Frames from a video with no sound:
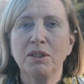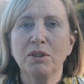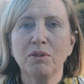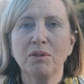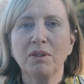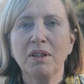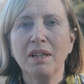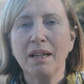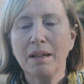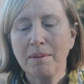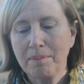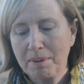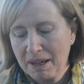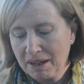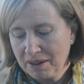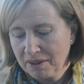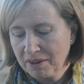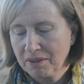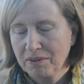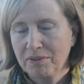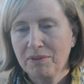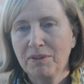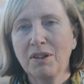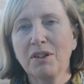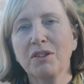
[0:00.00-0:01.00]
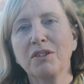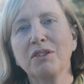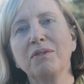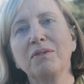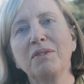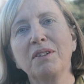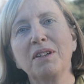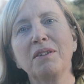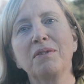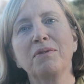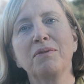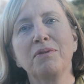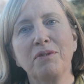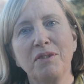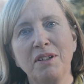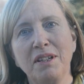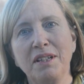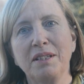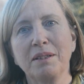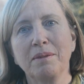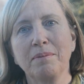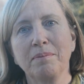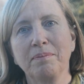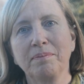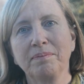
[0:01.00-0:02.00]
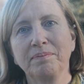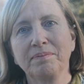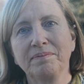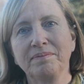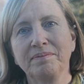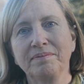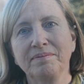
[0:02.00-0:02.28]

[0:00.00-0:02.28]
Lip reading: talking about the philosophy of freedom.